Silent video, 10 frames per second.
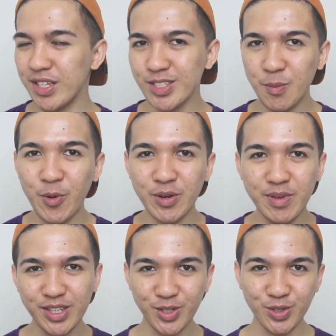Please support
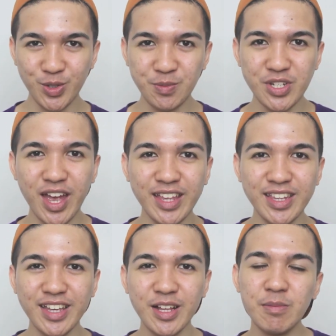my YouTube
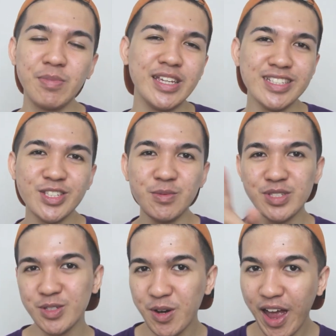channel. Please
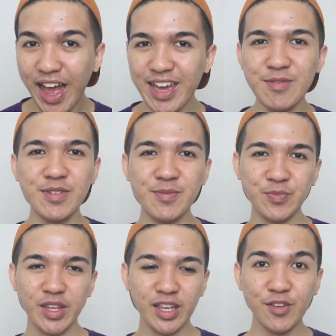subscribe
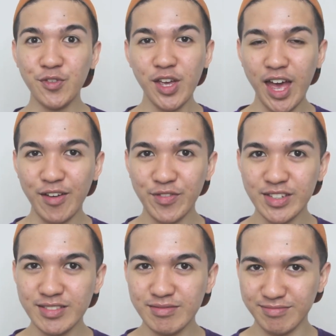if you
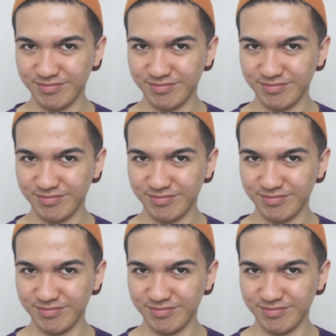haven't